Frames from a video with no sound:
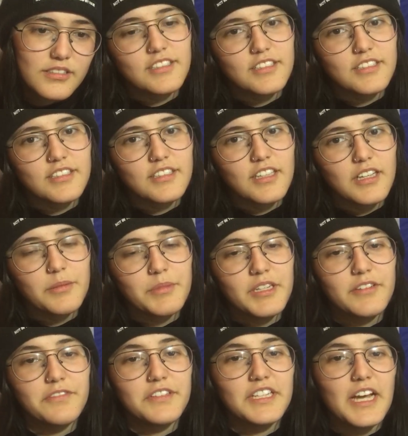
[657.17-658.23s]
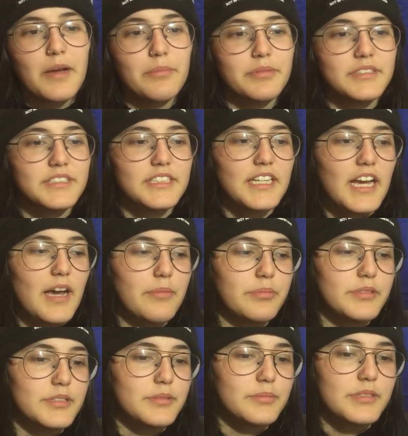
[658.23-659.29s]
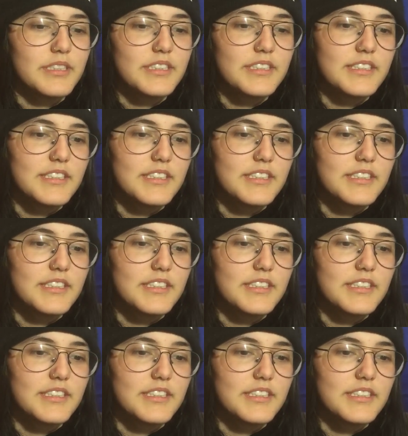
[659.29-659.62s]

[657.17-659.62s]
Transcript: I mean, if it happens, it happens, but it's like,